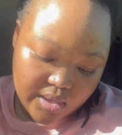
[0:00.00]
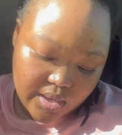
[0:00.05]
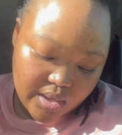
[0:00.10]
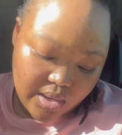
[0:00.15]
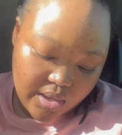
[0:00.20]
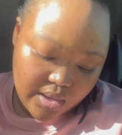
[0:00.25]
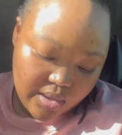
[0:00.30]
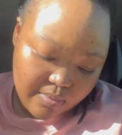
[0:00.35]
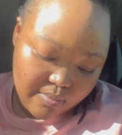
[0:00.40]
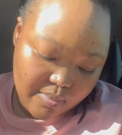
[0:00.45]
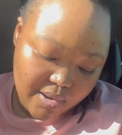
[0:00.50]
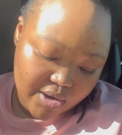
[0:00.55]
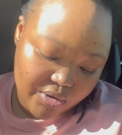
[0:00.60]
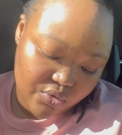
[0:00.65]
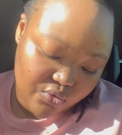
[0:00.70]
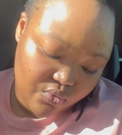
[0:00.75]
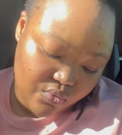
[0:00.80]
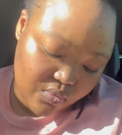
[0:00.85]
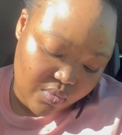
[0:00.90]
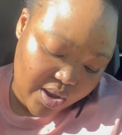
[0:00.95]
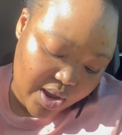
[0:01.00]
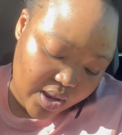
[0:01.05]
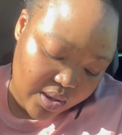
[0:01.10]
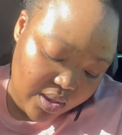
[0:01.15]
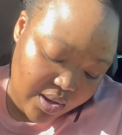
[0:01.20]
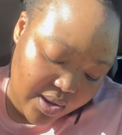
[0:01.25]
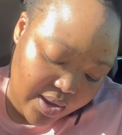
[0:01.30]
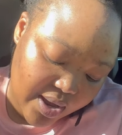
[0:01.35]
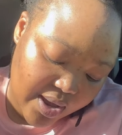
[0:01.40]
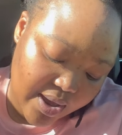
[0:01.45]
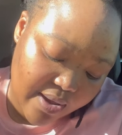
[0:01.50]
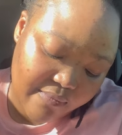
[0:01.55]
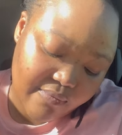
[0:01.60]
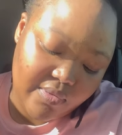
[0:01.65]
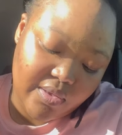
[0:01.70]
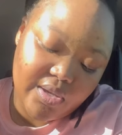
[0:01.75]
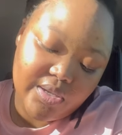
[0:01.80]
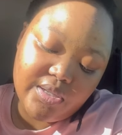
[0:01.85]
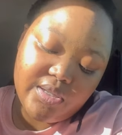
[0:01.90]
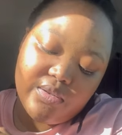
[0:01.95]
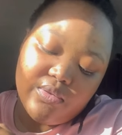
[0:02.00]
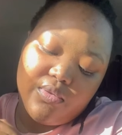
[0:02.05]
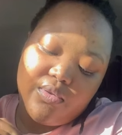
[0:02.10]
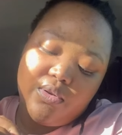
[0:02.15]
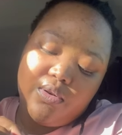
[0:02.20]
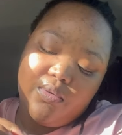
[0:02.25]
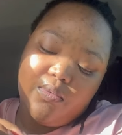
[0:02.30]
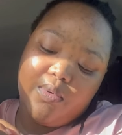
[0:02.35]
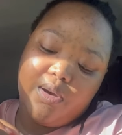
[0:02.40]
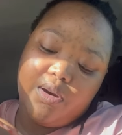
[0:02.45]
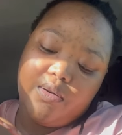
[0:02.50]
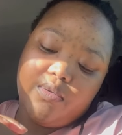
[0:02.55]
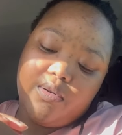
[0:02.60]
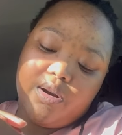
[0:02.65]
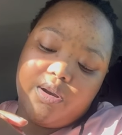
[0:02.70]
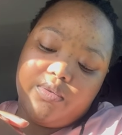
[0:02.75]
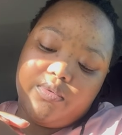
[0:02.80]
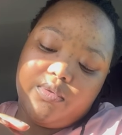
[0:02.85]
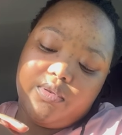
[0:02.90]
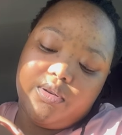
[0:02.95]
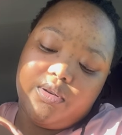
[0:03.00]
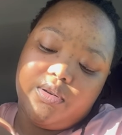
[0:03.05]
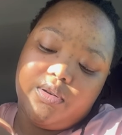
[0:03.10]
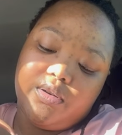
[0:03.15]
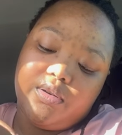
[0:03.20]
Hey bathong, I think I have these the wrong way around.